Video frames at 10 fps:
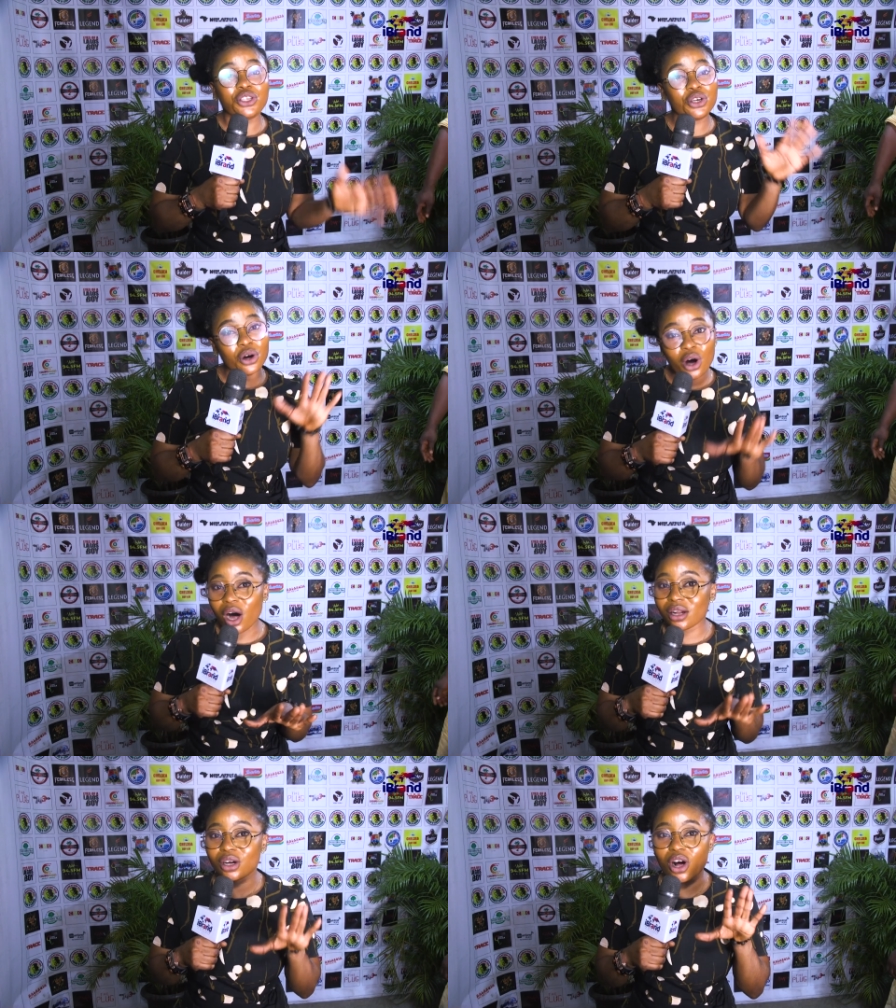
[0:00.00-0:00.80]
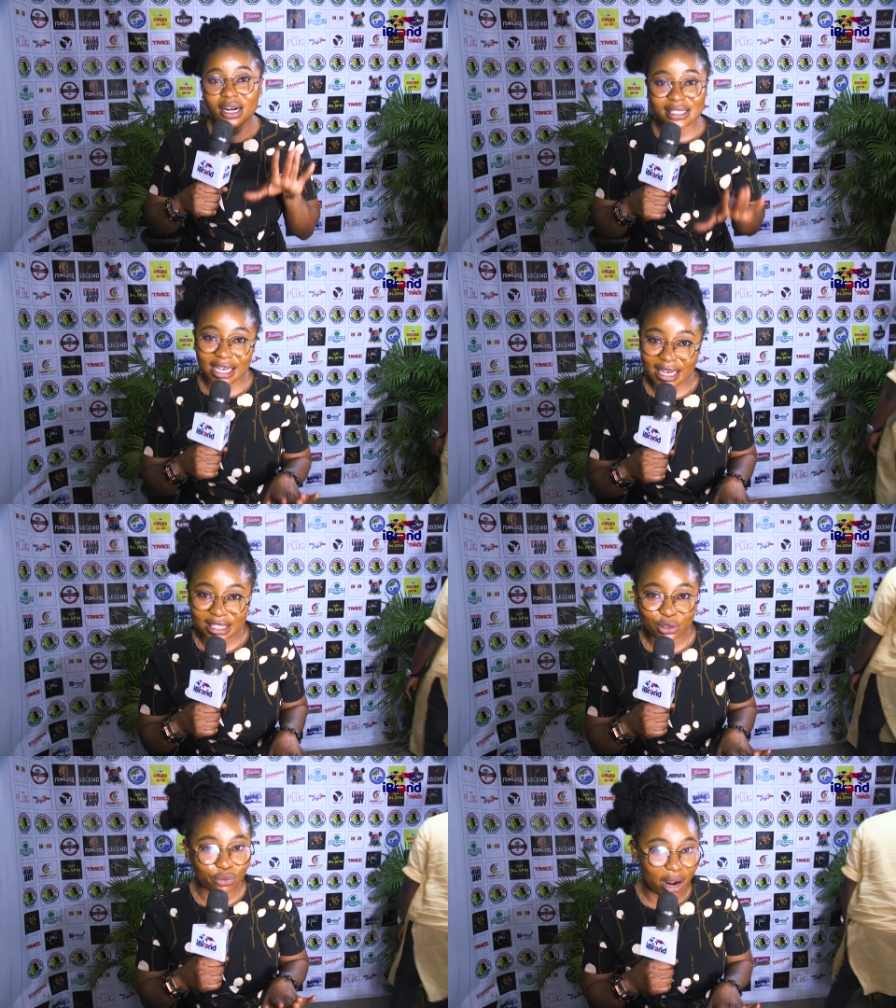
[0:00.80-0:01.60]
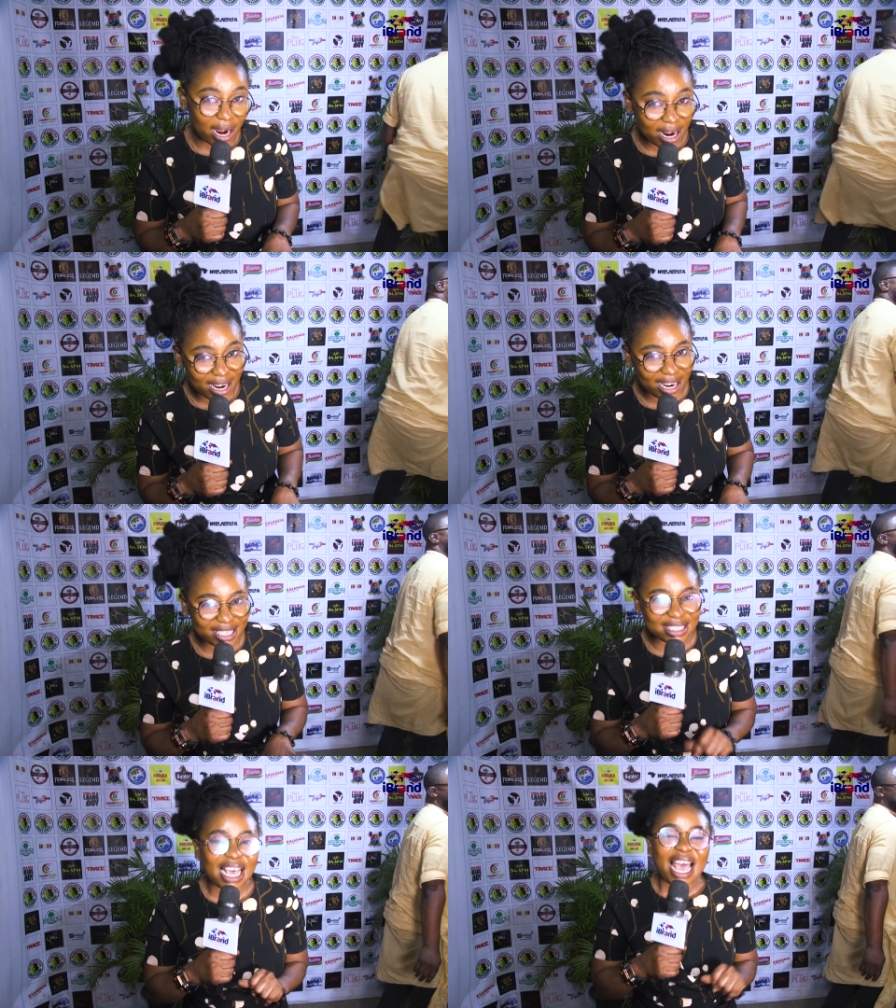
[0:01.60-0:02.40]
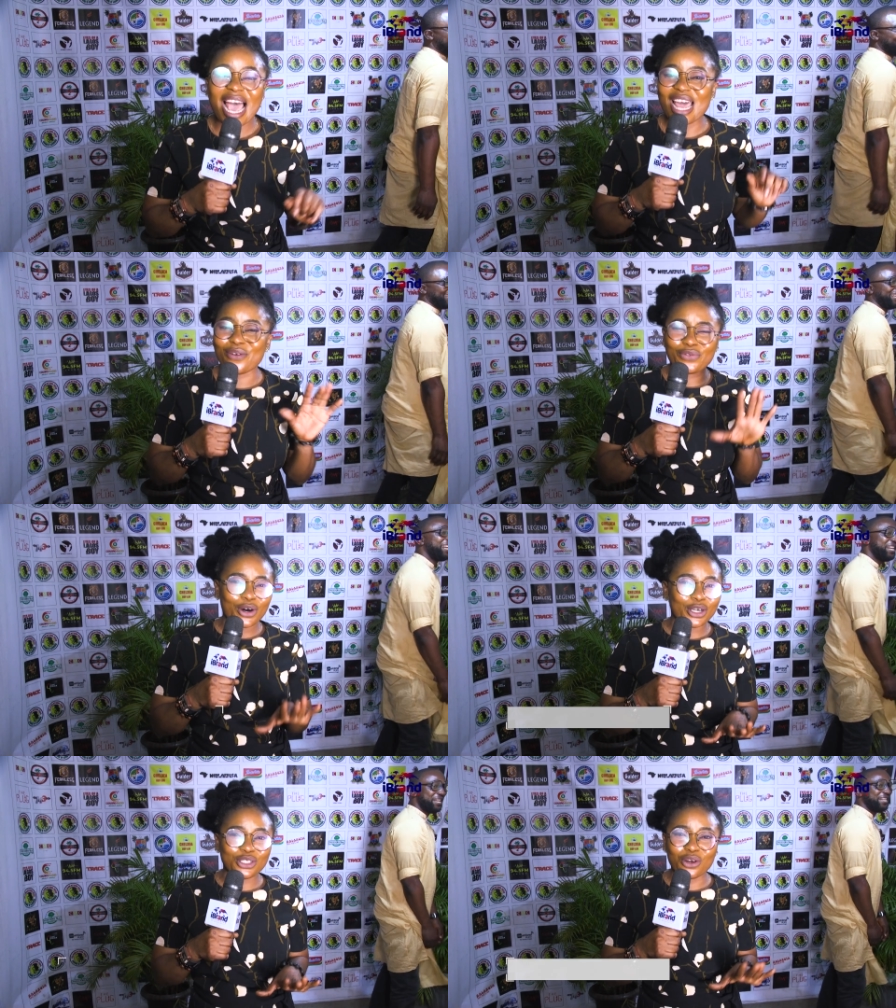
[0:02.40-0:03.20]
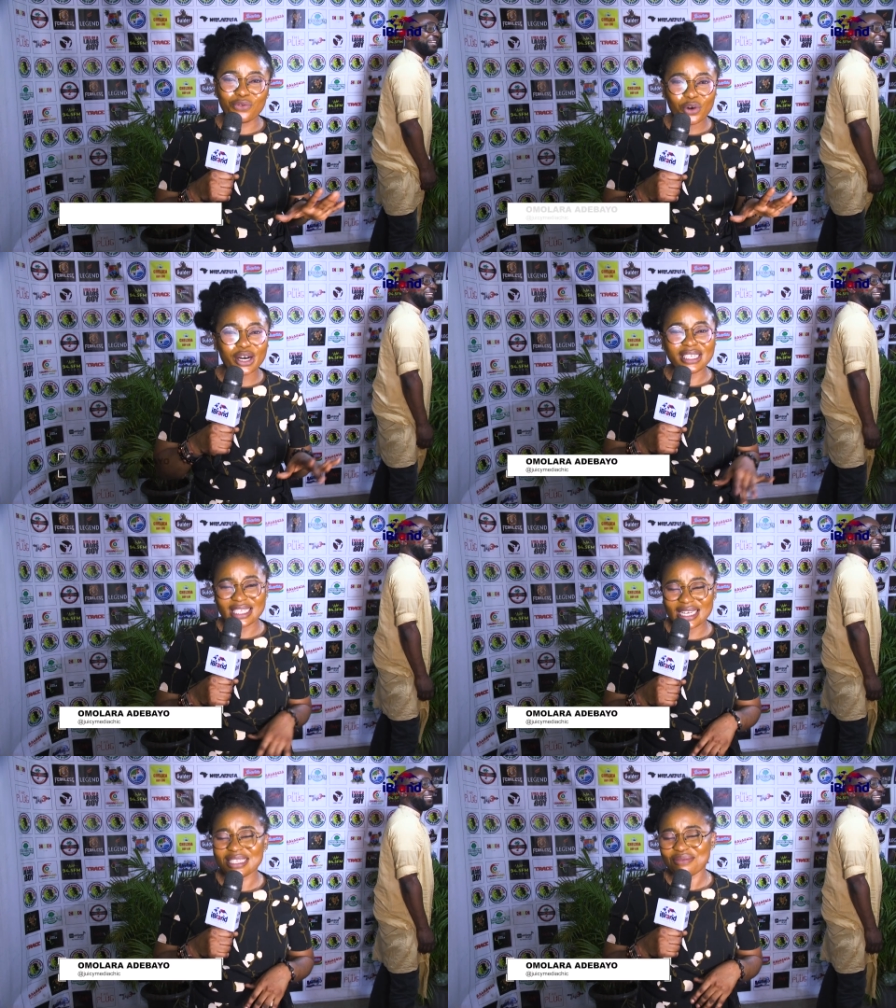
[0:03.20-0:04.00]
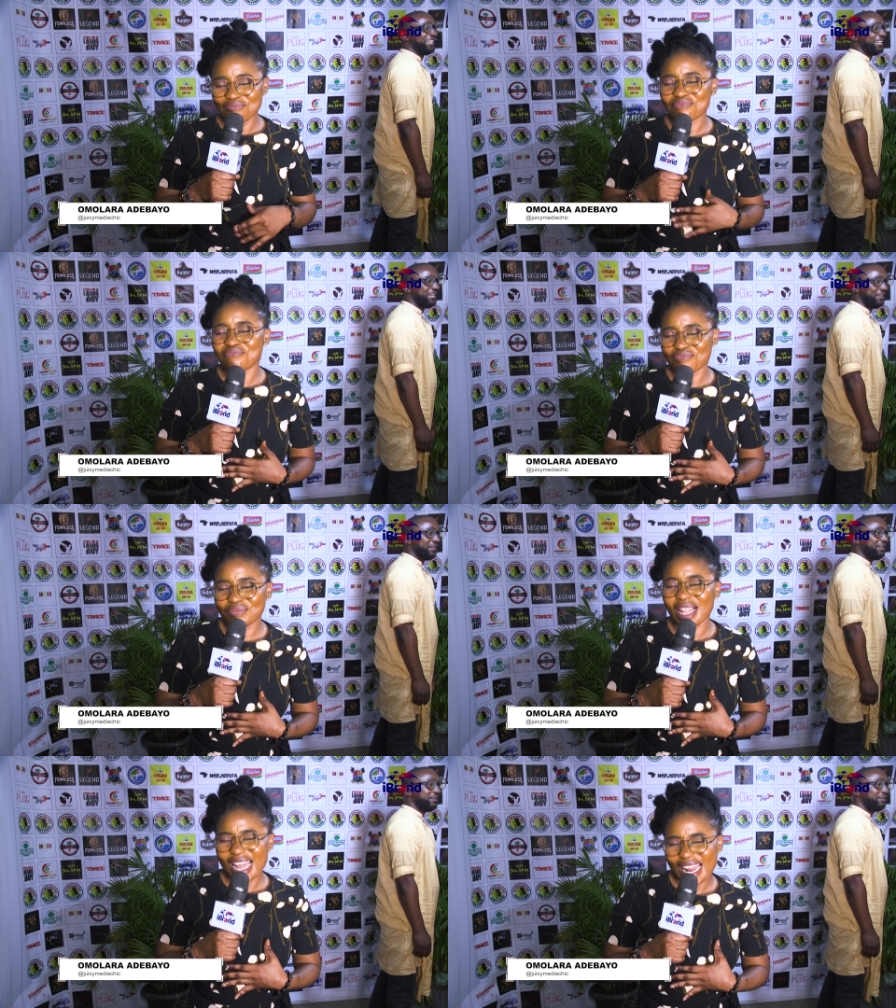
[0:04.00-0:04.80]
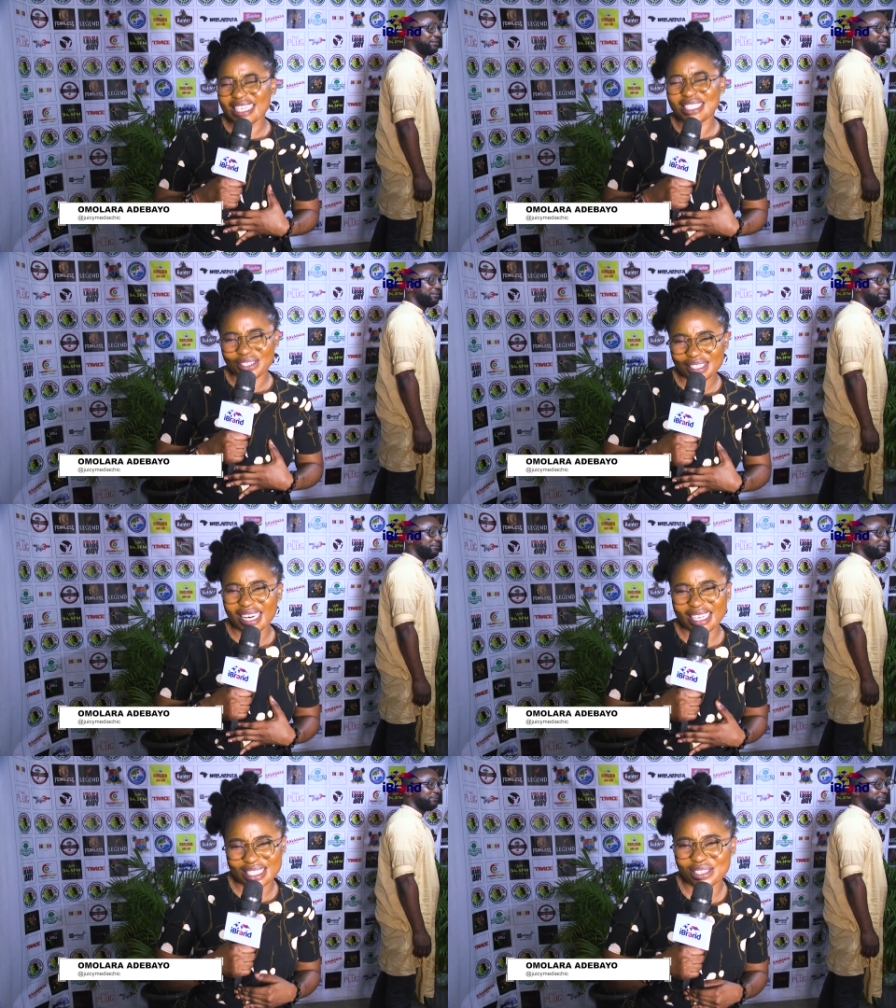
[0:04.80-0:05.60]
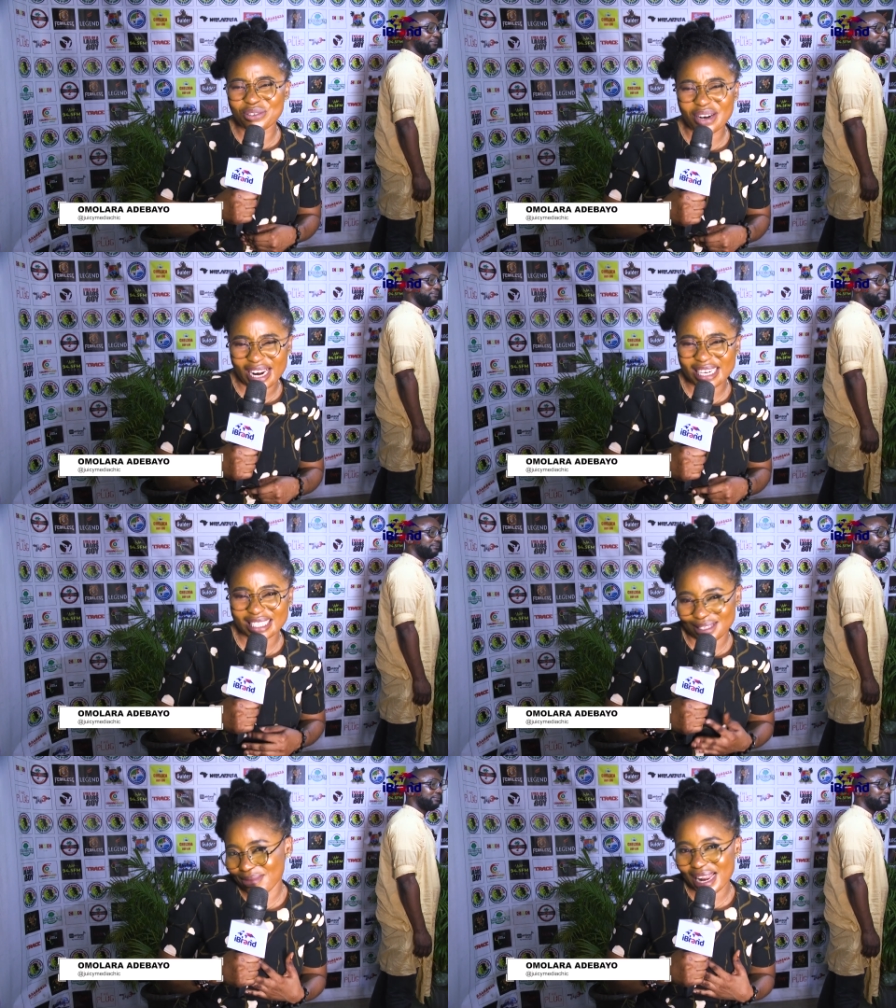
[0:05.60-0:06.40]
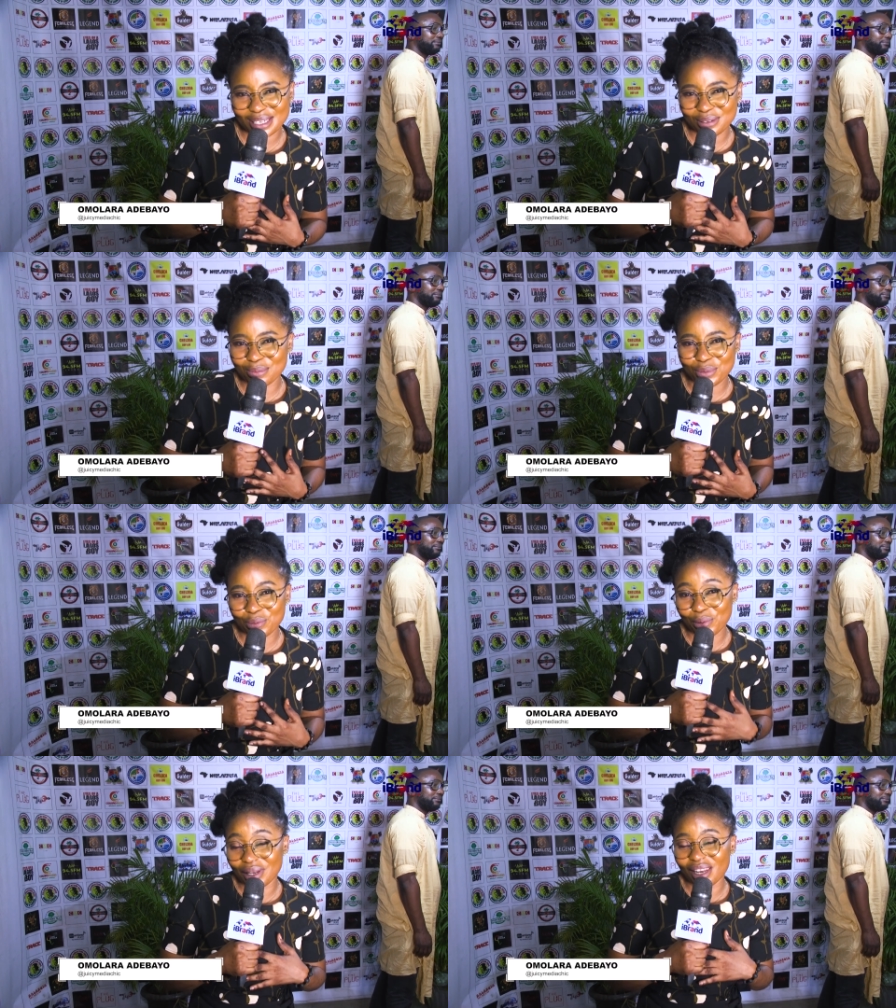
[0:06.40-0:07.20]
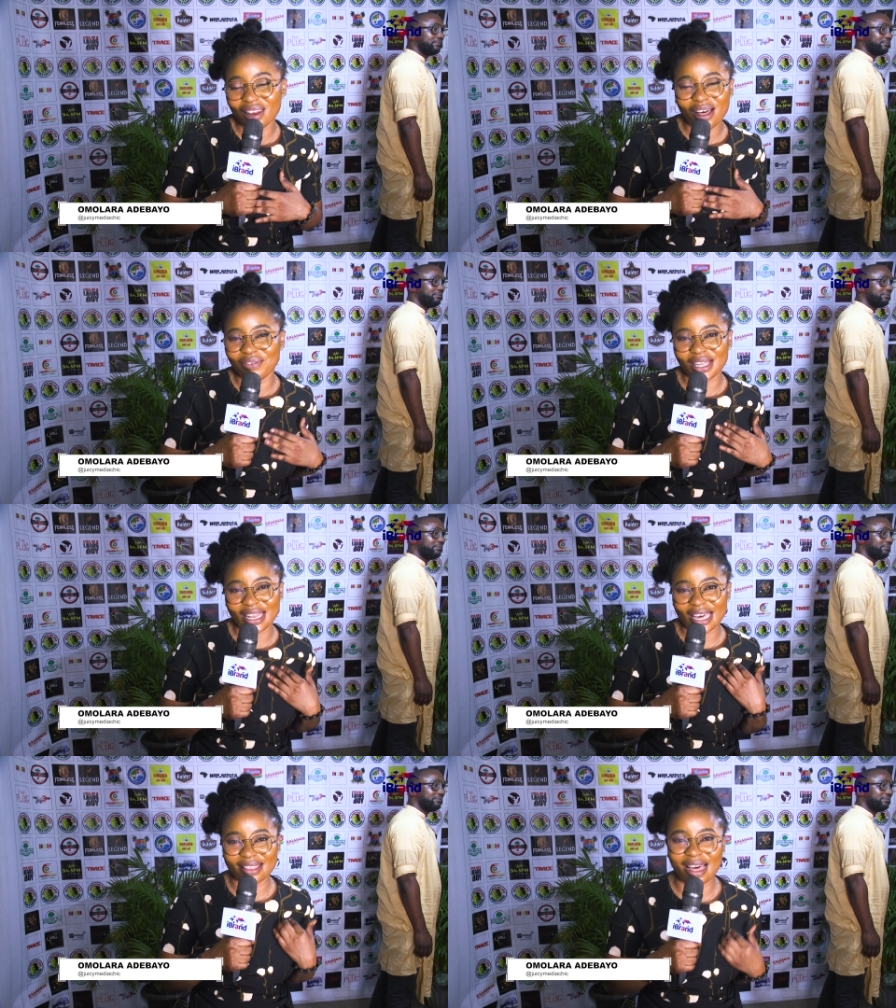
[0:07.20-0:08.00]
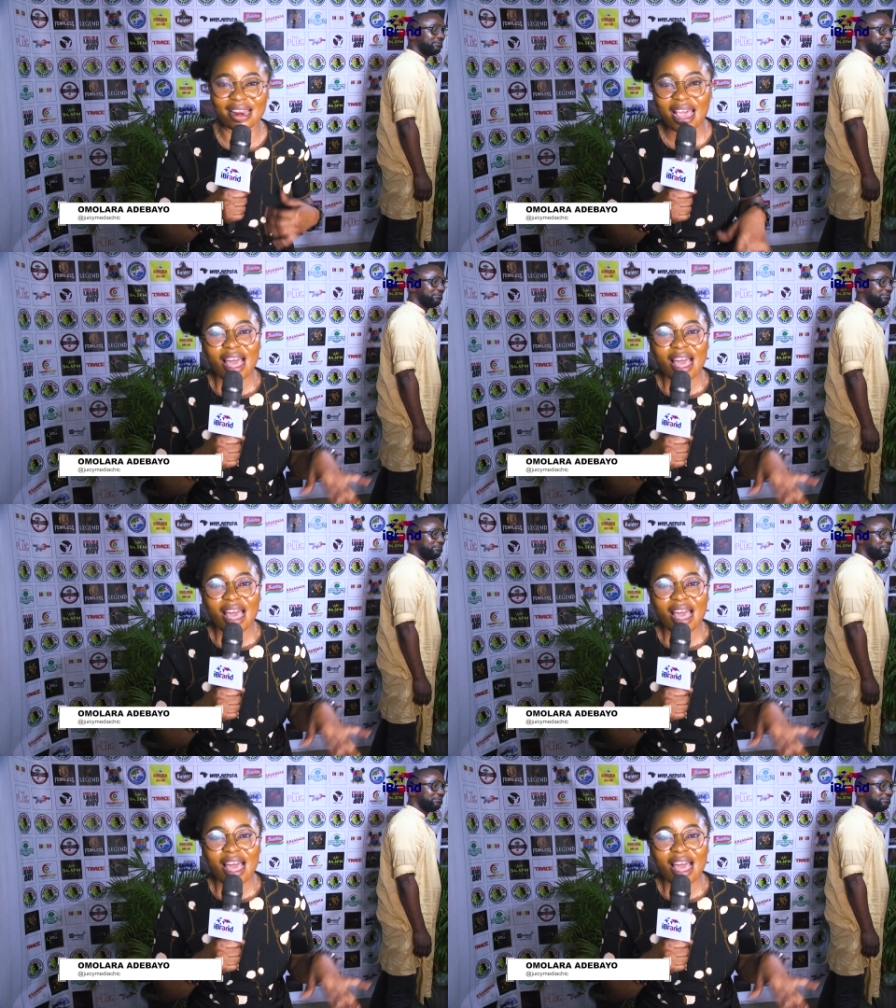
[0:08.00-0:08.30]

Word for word: You all got it right, and of course your voices, mm, it's okay, it's great, it's manageable, we love it like that.